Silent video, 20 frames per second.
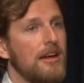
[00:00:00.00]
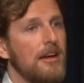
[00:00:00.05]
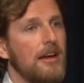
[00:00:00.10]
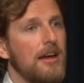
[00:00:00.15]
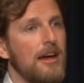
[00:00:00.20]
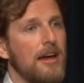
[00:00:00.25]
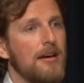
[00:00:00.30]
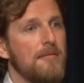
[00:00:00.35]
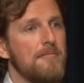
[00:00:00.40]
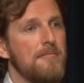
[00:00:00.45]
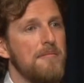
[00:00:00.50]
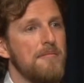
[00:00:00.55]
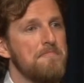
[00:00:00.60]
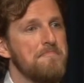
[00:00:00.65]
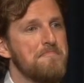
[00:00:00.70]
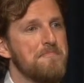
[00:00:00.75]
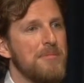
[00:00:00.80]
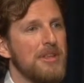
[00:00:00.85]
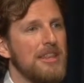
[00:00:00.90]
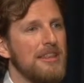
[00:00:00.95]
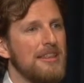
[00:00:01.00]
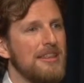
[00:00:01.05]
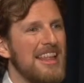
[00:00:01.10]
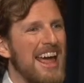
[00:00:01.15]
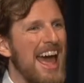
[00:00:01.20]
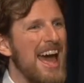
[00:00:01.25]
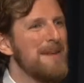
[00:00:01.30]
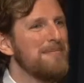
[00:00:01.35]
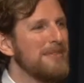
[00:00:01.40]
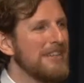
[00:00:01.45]
Um, but
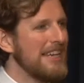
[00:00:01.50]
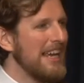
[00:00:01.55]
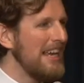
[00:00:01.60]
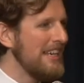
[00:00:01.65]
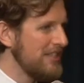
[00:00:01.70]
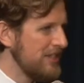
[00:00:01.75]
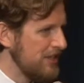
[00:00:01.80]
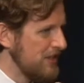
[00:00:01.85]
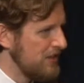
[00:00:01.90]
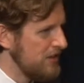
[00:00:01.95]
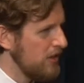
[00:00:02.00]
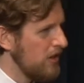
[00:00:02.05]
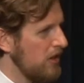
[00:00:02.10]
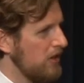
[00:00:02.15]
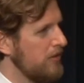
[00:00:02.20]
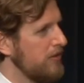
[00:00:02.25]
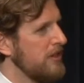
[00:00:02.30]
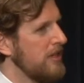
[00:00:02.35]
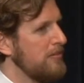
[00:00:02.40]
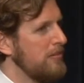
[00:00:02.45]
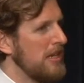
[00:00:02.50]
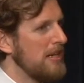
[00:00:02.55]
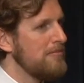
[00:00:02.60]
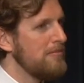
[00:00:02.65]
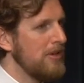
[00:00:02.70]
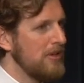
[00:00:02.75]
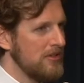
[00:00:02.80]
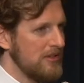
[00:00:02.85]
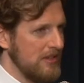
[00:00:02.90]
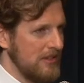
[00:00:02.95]
applications aren't really being
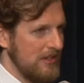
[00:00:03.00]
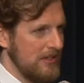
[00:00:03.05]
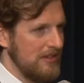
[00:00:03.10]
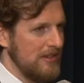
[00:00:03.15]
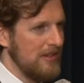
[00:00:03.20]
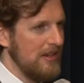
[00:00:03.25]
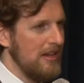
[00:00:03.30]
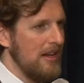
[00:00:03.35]
built in it.